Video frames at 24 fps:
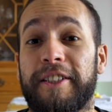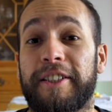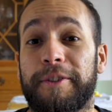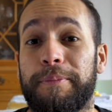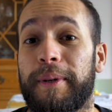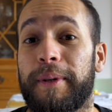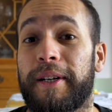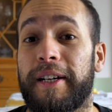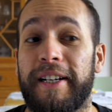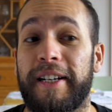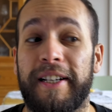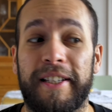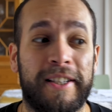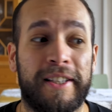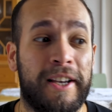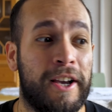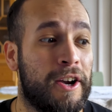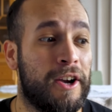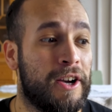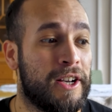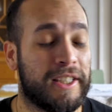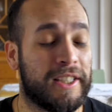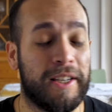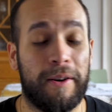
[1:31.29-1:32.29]
just because
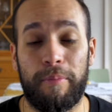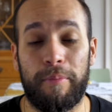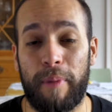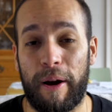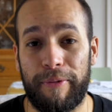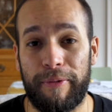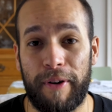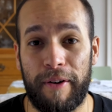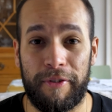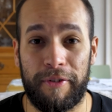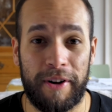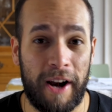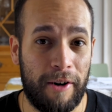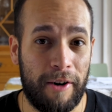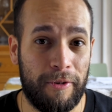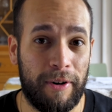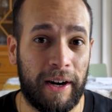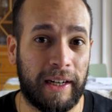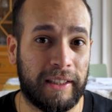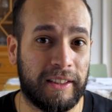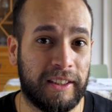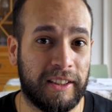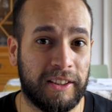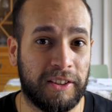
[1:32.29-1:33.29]
some of my favorite
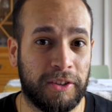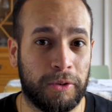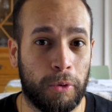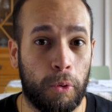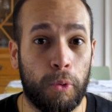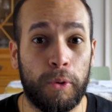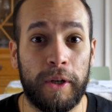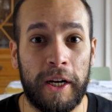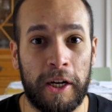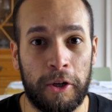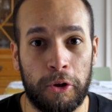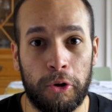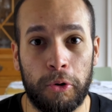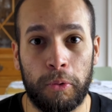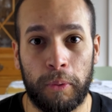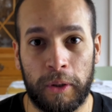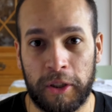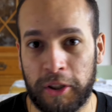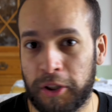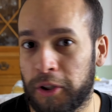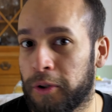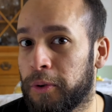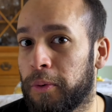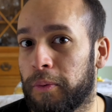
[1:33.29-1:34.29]
directors, all they do
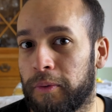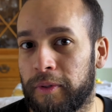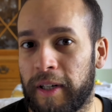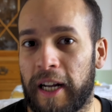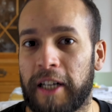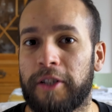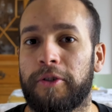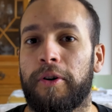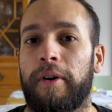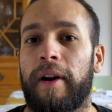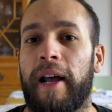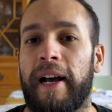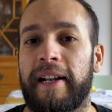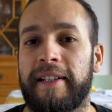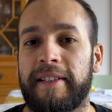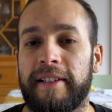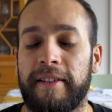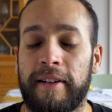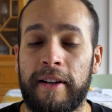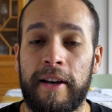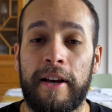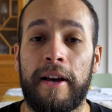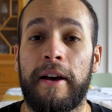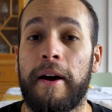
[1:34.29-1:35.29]
is shoot with natural
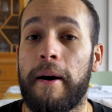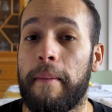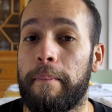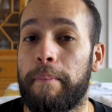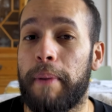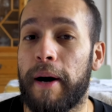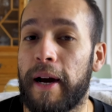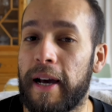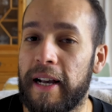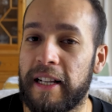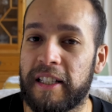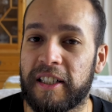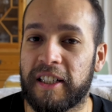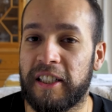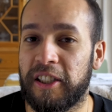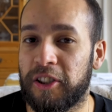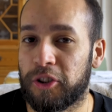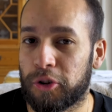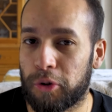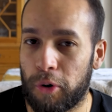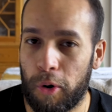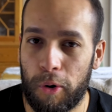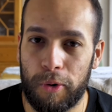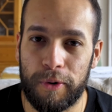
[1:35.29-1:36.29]
lighting, but it's
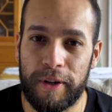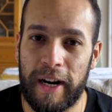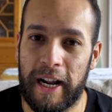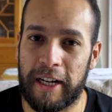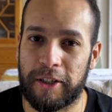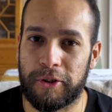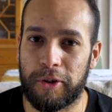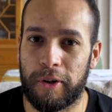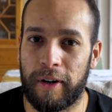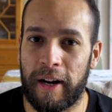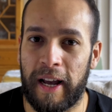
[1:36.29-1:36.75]
controlled natural